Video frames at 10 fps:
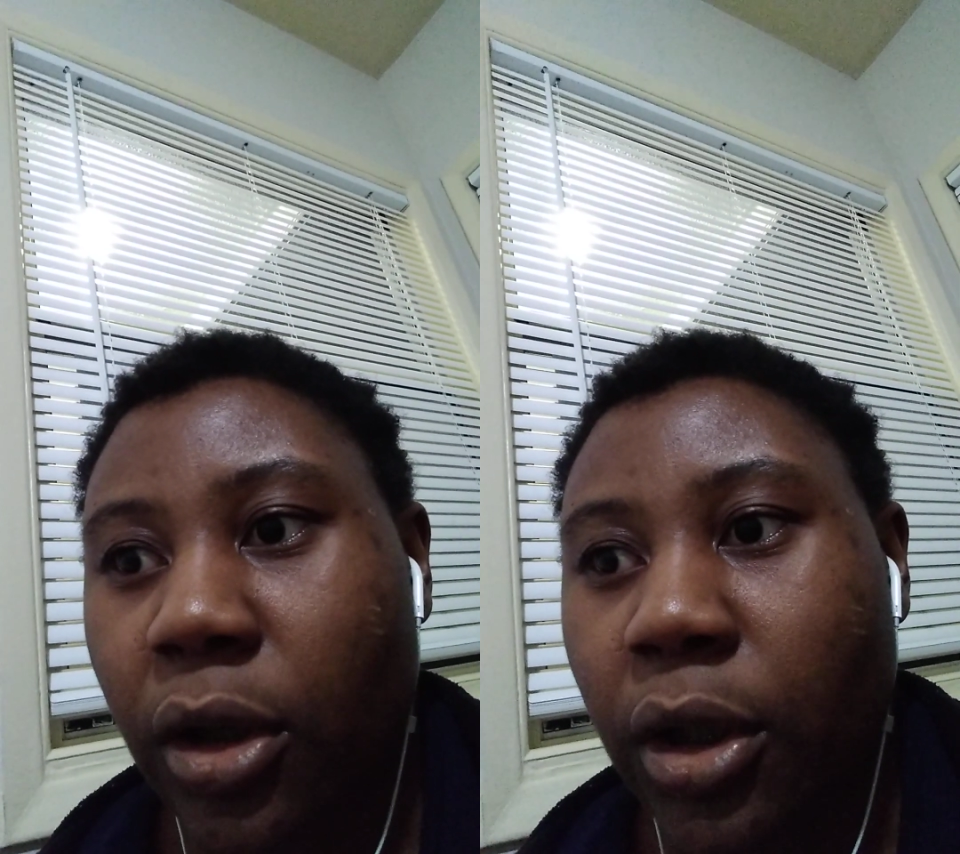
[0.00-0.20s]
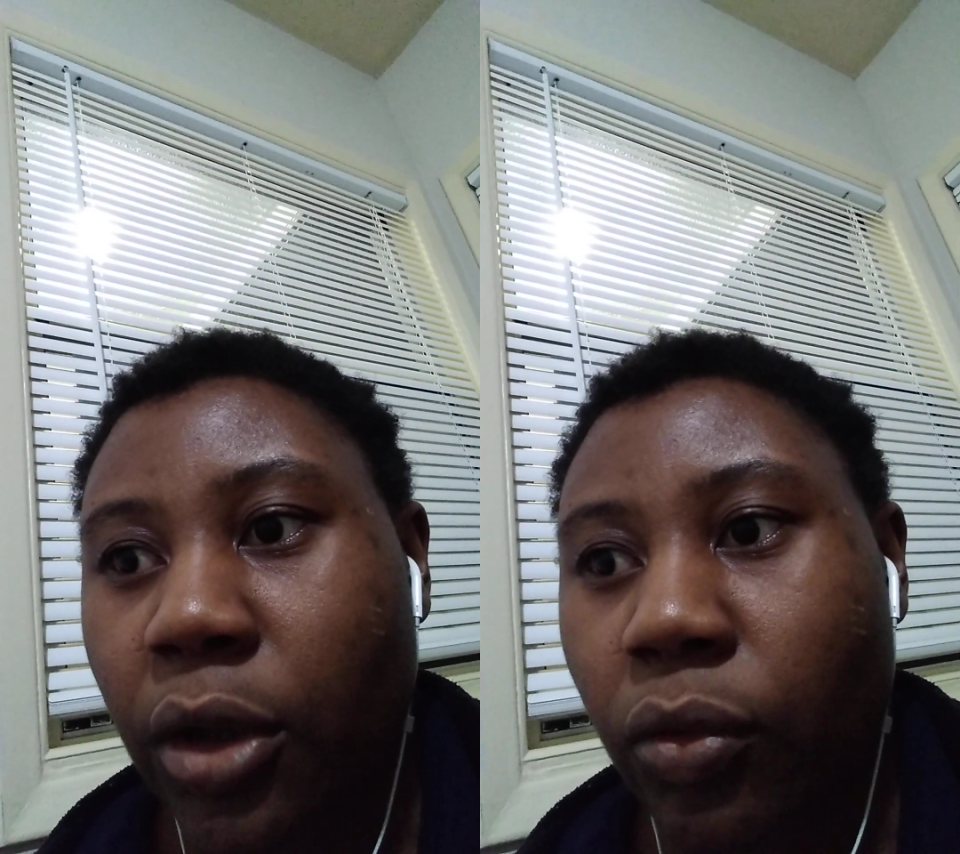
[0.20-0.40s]

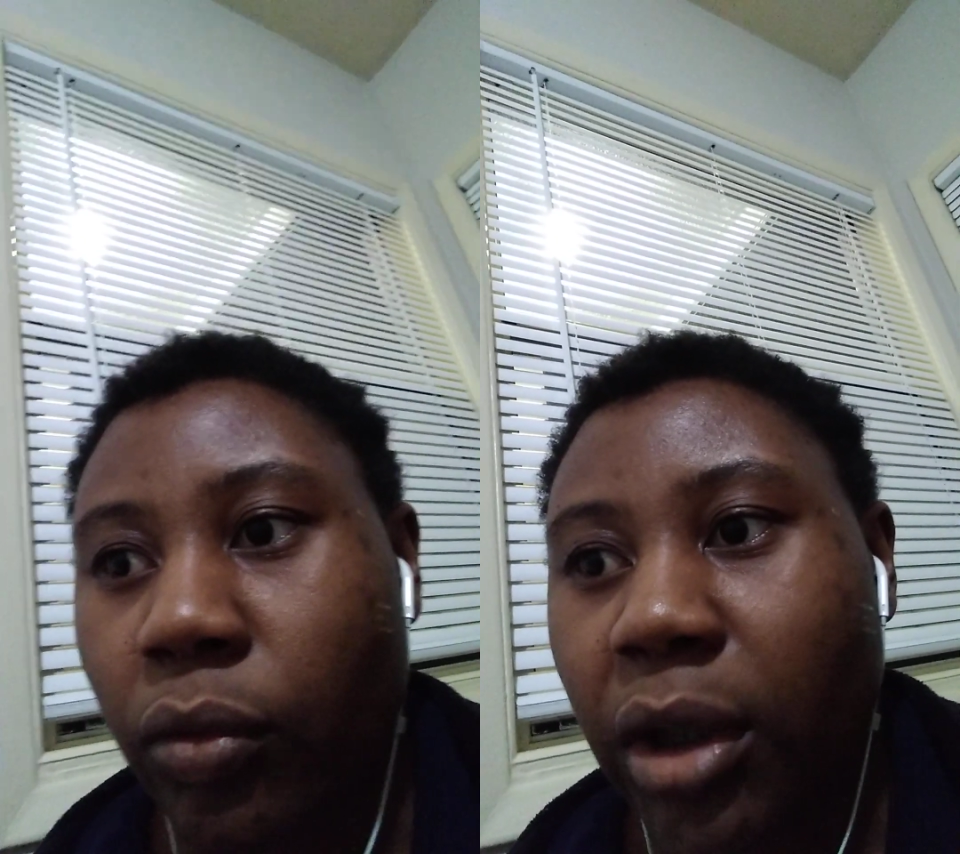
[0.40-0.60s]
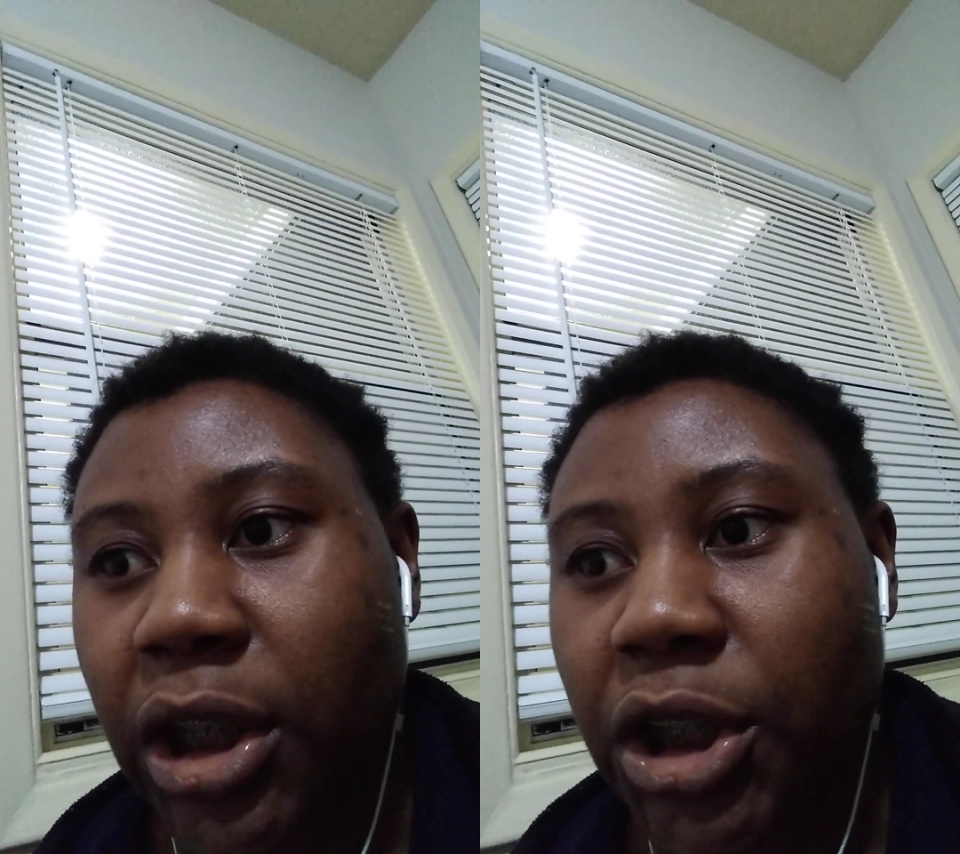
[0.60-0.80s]
on
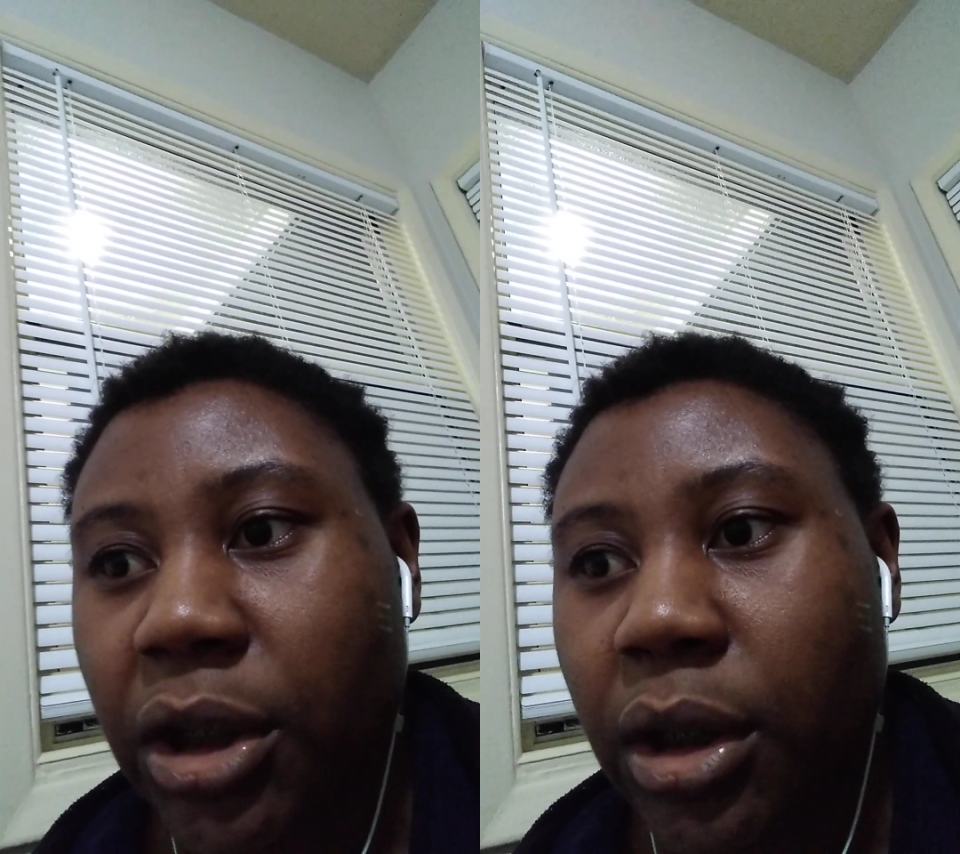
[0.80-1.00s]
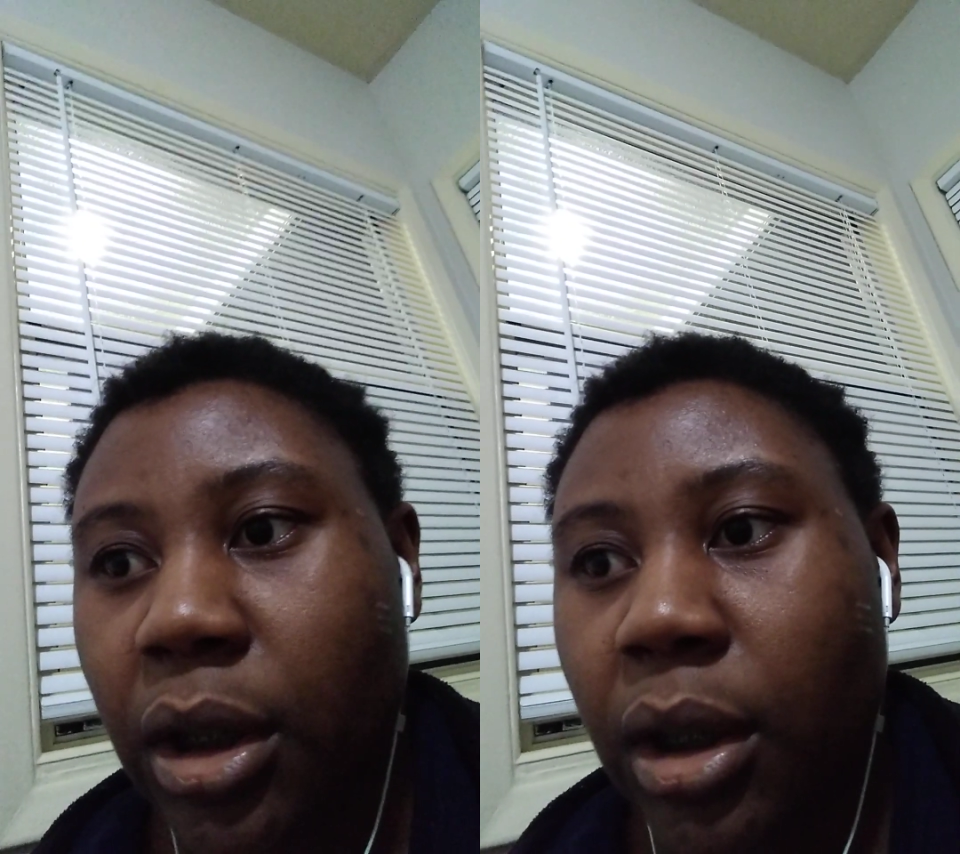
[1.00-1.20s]

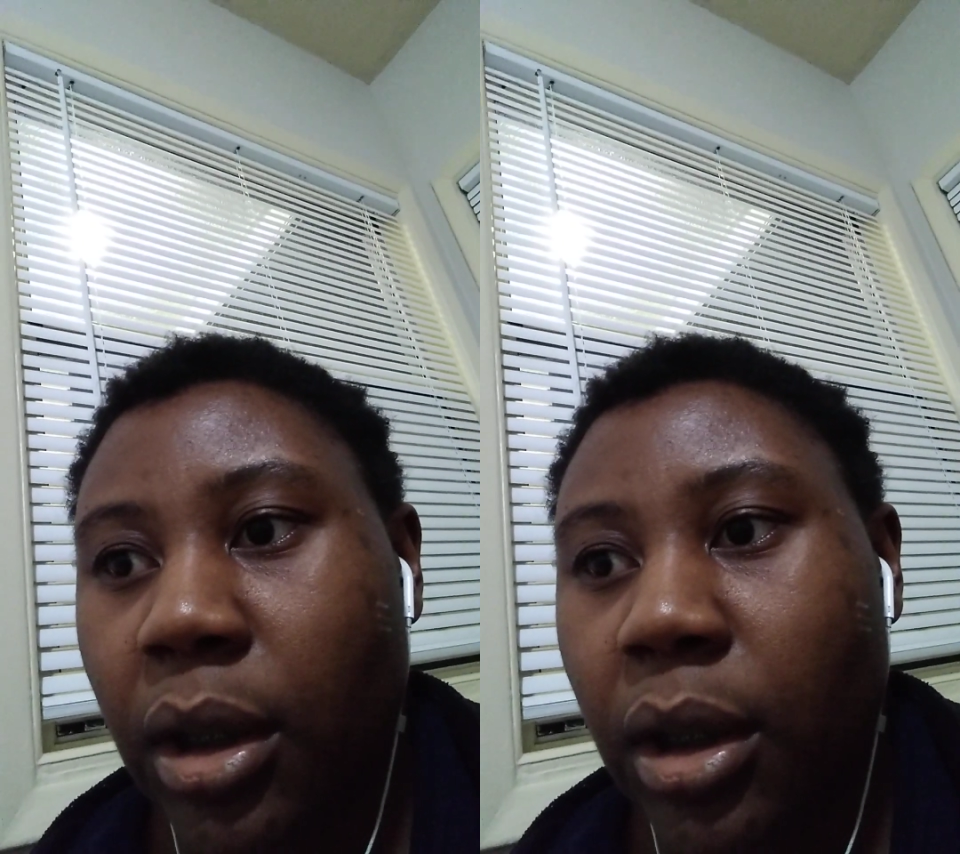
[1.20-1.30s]
religion.